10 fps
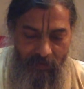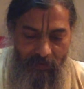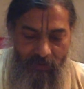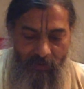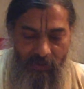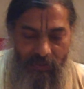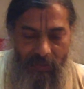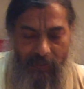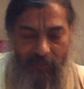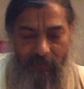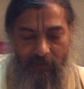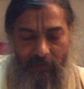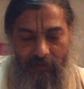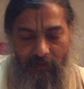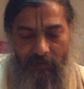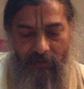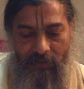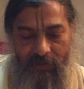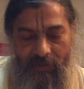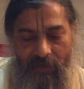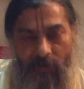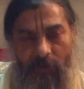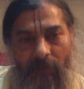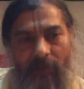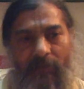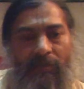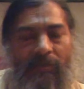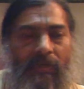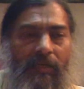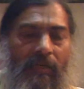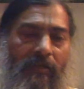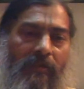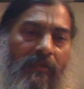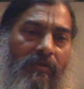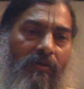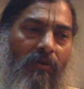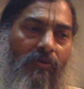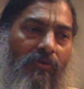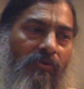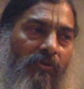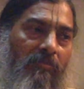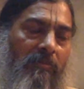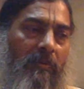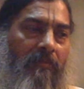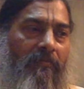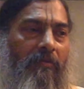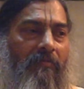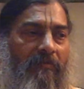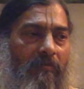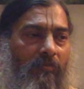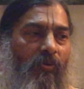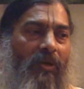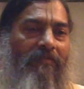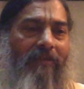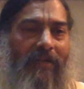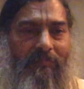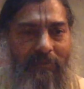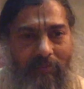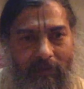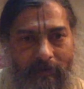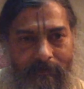So he says that this Shravana, this hearing, this also should be performed from qualified people,